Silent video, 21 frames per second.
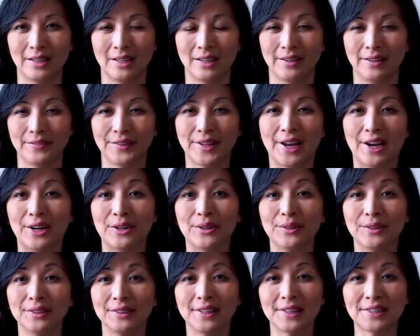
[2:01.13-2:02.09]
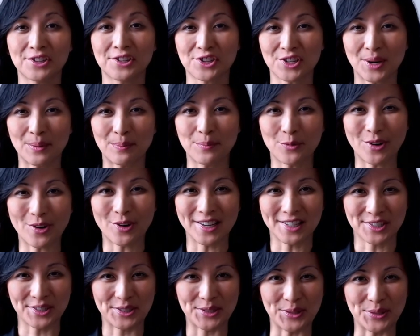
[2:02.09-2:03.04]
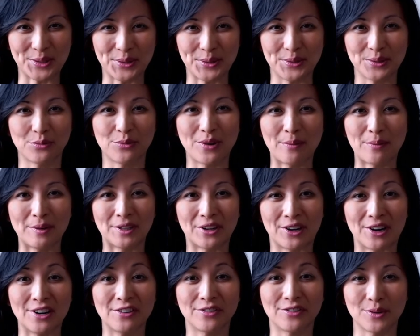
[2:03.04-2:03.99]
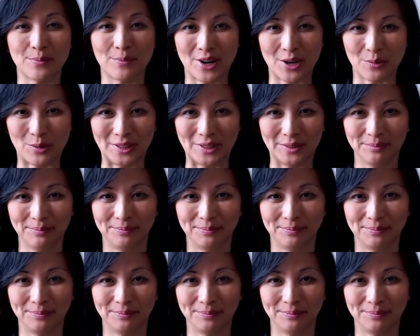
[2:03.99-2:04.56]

Now, let's jump right into the webinar for part one.